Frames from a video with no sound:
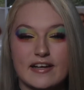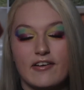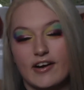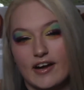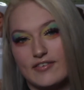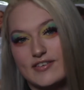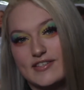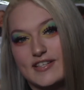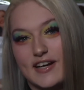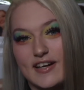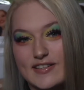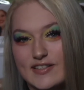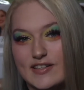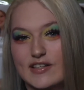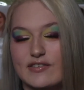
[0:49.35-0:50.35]
I'm going to have to
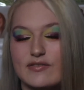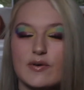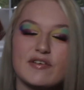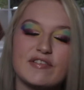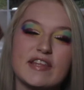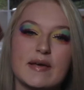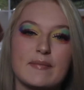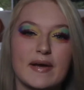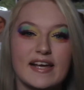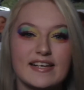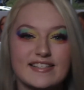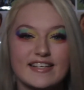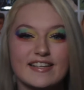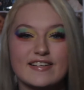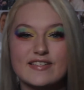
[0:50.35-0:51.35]
start off with the
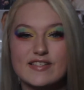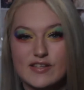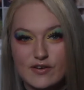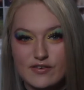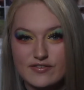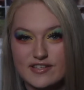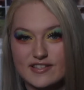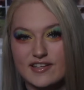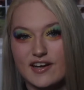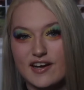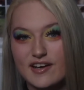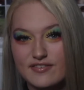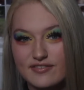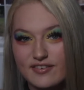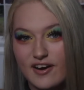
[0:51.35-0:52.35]
amazing Sophie Does
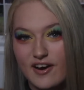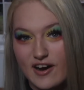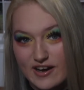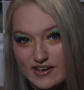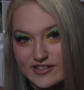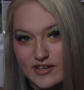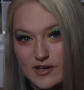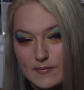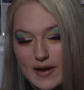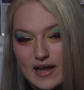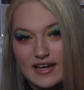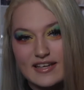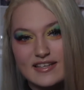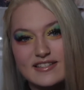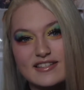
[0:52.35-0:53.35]
Life eyeshadow
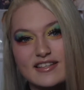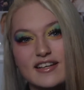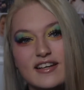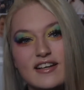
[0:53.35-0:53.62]
palettes.